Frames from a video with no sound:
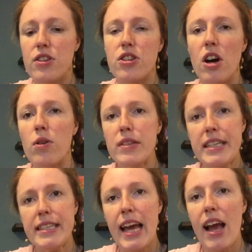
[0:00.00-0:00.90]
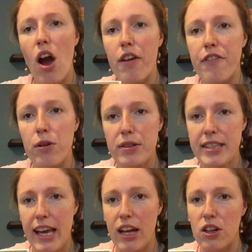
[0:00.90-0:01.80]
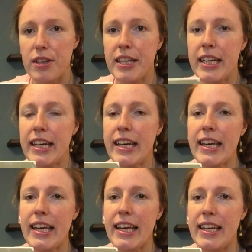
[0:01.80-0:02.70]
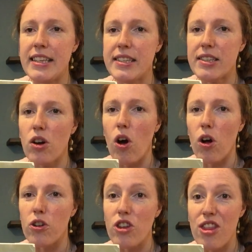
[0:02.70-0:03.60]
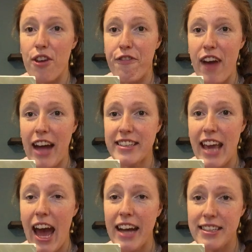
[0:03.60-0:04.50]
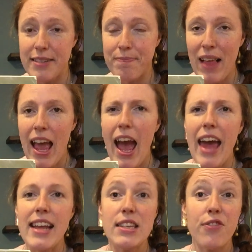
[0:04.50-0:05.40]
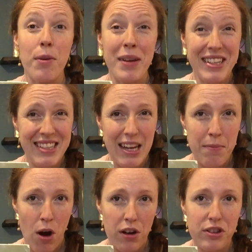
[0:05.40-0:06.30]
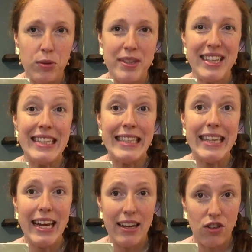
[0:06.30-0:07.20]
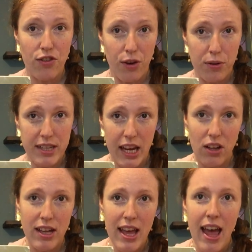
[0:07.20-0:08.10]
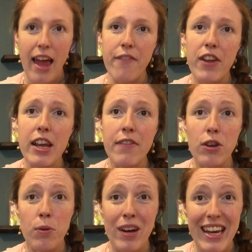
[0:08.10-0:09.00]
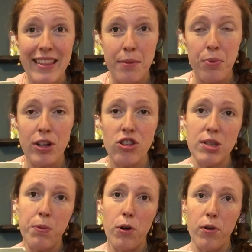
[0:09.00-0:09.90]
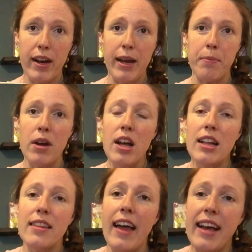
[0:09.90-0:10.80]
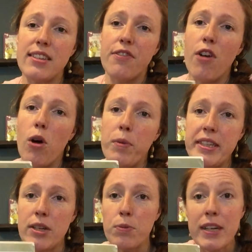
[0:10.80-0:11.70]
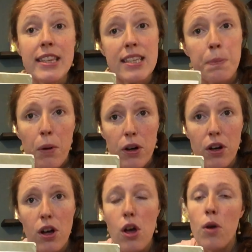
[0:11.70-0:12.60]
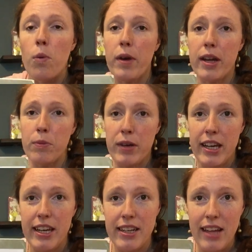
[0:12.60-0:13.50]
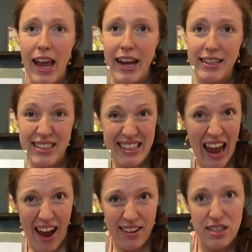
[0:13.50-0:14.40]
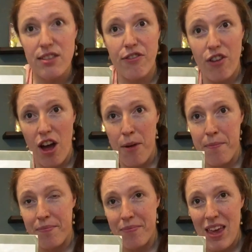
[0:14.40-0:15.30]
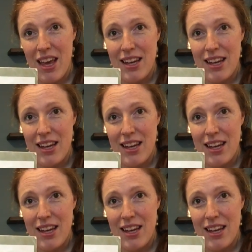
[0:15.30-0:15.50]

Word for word: So today our folk tale is called The Fat Cat, and it's from Denmark, so it's a Danish folk tale. And if any of you were in the Bridges program last fall, we did read this book when we ate snacks from